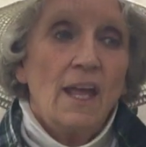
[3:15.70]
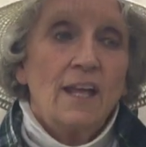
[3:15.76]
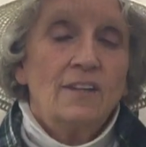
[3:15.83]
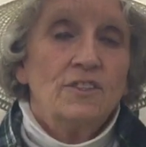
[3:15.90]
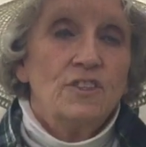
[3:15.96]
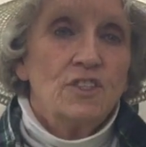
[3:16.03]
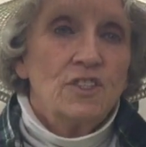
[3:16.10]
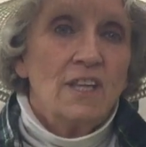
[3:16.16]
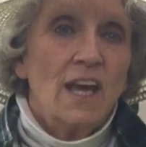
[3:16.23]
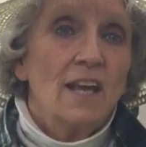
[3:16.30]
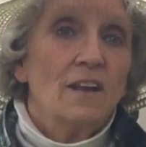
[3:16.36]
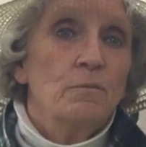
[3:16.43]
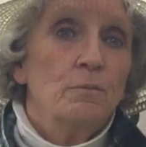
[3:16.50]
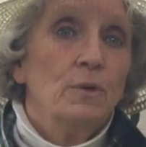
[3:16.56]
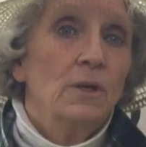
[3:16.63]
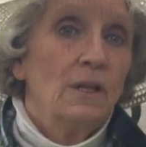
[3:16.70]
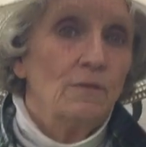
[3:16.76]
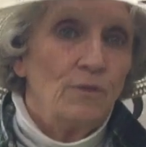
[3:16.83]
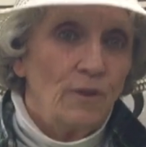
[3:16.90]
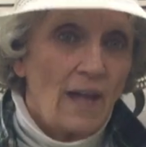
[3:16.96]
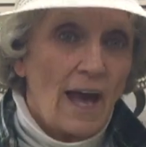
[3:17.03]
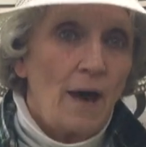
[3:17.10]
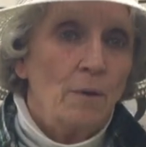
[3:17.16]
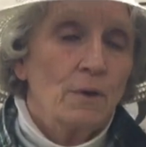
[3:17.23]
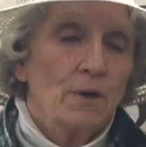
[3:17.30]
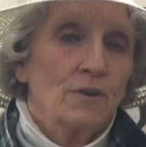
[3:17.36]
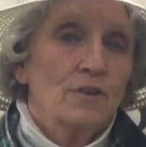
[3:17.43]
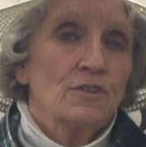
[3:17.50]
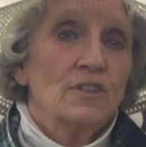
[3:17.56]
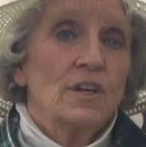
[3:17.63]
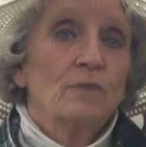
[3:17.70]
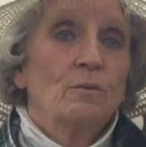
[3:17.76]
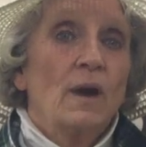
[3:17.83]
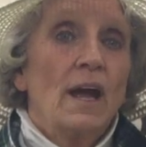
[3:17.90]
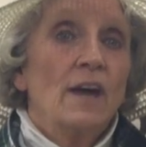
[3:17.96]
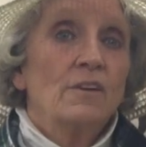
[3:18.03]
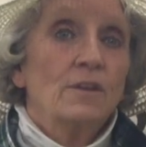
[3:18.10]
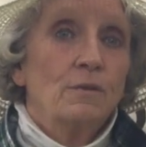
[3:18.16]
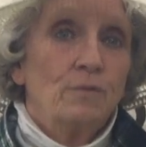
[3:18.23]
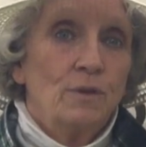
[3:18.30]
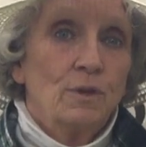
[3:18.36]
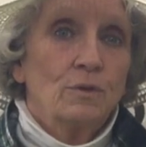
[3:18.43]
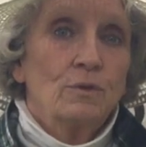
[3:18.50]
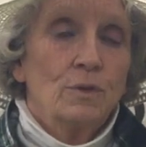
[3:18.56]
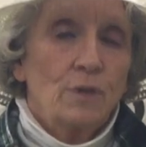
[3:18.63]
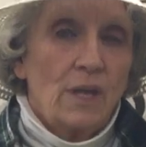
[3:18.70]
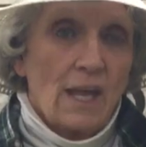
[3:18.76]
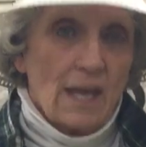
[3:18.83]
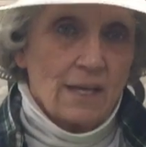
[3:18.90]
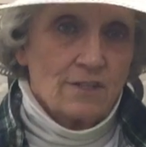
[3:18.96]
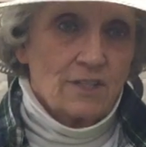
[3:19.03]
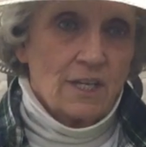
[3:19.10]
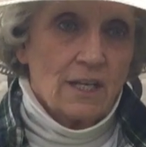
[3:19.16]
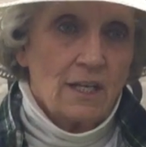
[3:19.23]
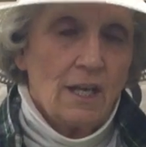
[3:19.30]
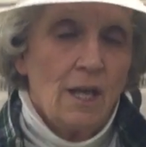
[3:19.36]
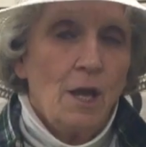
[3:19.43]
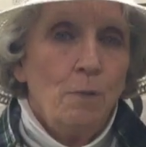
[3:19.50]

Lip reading: instead of putting flowers around a funeral casket,